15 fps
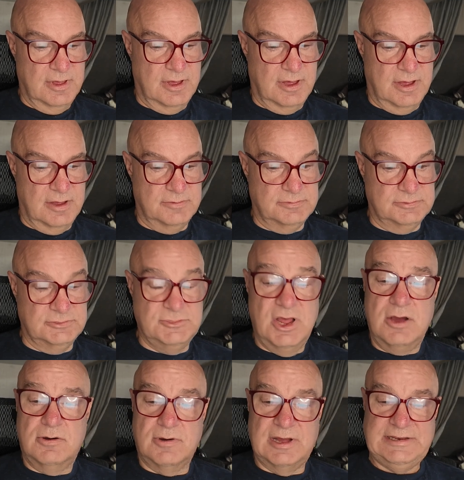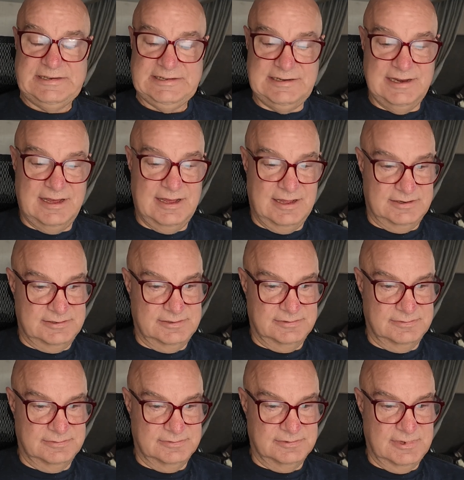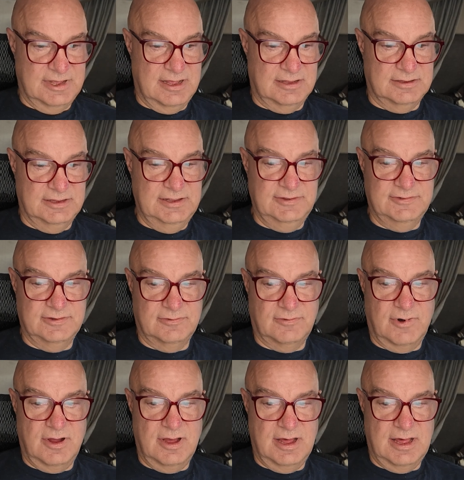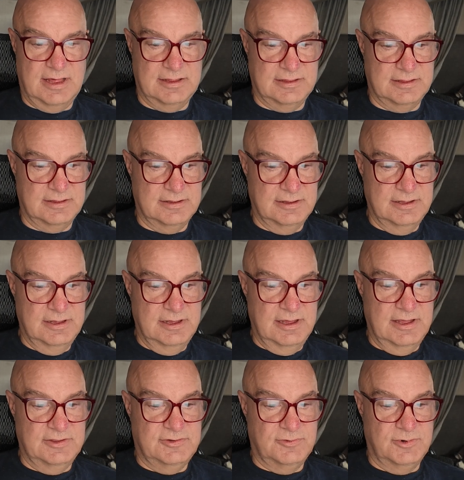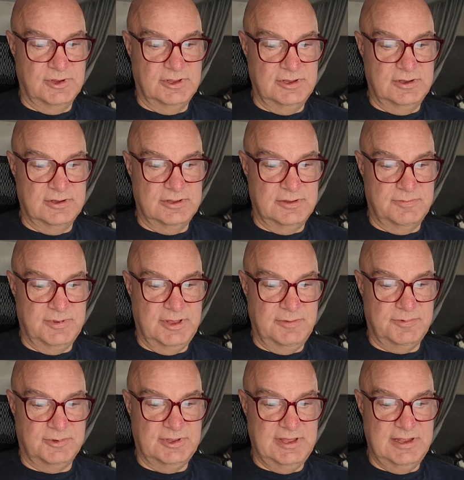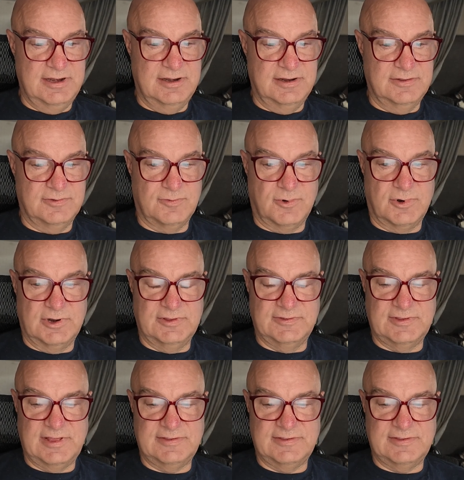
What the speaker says: No, I did not. Lisa Roth, it's really good that people heeded his warnings.